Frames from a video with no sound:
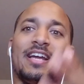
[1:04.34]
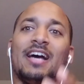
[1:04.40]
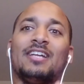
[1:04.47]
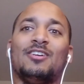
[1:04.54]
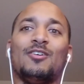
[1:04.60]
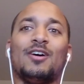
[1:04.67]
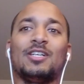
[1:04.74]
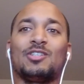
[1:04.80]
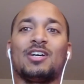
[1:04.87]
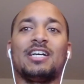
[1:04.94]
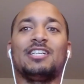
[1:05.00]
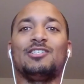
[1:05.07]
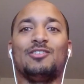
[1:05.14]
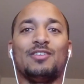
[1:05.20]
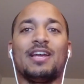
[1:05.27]
I know I
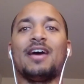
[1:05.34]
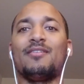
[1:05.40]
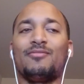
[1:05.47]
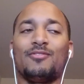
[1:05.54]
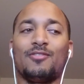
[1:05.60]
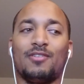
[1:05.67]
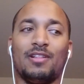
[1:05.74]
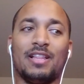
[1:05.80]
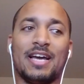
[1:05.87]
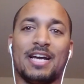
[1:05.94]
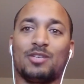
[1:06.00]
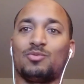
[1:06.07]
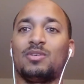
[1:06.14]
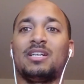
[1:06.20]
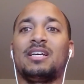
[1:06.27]
tried to do that for the
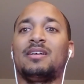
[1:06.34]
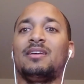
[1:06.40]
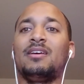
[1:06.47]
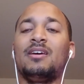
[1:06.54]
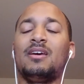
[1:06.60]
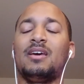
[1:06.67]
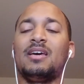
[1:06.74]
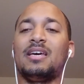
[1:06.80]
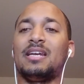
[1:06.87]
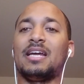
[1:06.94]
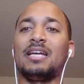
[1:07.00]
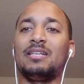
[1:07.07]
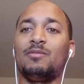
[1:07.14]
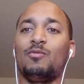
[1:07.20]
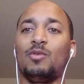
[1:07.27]
last one and
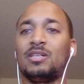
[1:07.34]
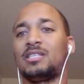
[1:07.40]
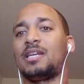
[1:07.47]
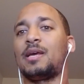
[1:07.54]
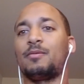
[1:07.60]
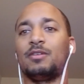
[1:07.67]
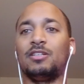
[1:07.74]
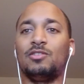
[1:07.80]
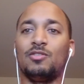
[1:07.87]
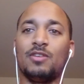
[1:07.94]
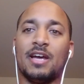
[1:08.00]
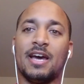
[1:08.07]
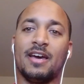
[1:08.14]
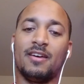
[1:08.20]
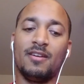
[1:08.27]
I wasn't able to do
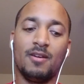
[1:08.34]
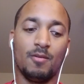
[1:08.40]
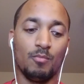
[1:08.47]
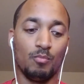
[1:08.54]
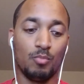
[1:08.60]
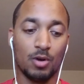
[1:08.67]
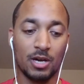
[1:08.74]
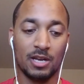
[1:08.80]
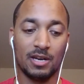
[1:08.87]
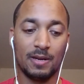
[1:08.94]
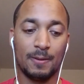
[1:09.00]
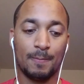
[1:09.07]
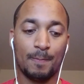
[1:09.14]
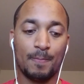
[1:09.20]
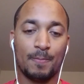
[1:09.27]
that. But
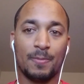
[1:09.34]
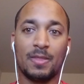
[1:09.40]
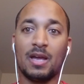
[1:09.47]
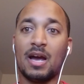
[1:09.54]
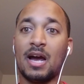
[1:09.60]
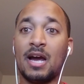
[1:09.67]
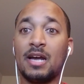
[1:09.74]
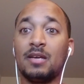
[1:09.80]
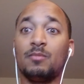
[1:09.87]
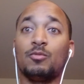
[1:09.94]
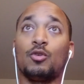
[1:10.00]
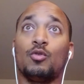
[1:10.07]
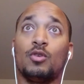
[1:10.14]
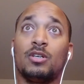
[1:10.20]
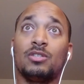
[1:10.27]
I
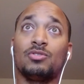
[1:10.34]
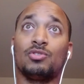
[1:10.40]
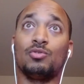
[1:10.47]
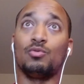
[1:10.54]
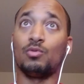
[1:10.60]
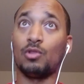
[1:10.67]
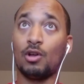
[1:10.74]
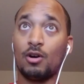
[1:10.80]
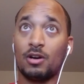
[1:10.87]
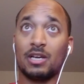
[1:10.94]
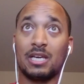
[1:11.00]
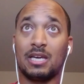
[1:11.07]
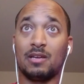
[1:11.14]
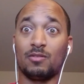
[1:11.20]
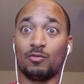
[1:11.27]
am going to log
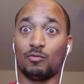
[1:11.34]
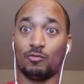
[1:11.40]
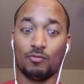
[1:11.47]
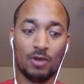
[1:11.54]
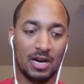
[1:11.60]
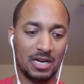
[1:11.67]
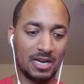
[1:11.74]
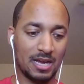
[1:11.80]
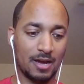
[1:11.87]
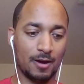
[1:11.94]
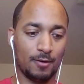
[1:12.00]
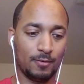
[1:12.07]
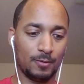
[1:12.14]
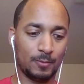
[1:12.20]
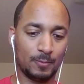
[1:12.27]
in right
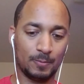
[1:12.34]
now